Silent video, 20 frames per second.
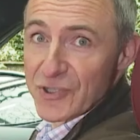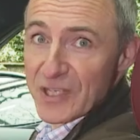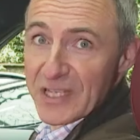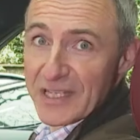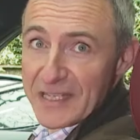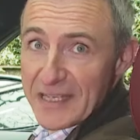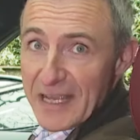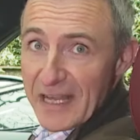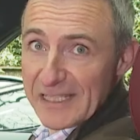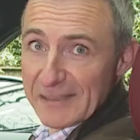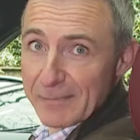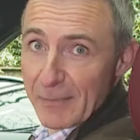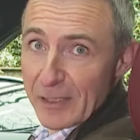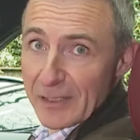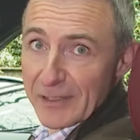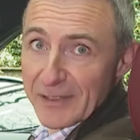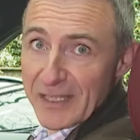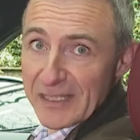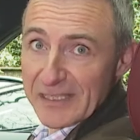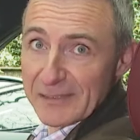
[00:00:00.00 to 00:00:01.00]
GTS
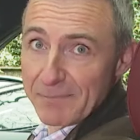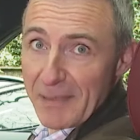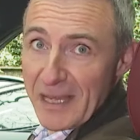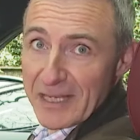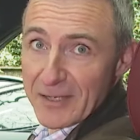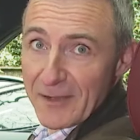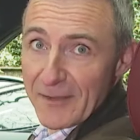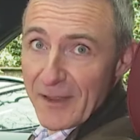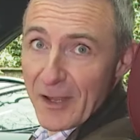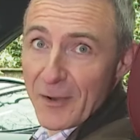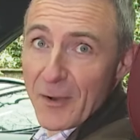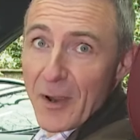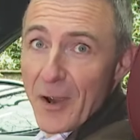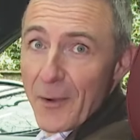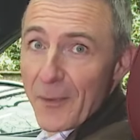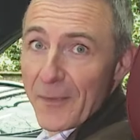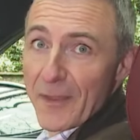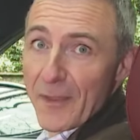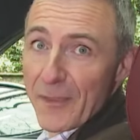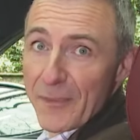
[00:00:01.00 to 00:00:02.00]
model does better though,
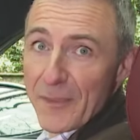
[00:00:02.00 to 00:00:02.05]
with a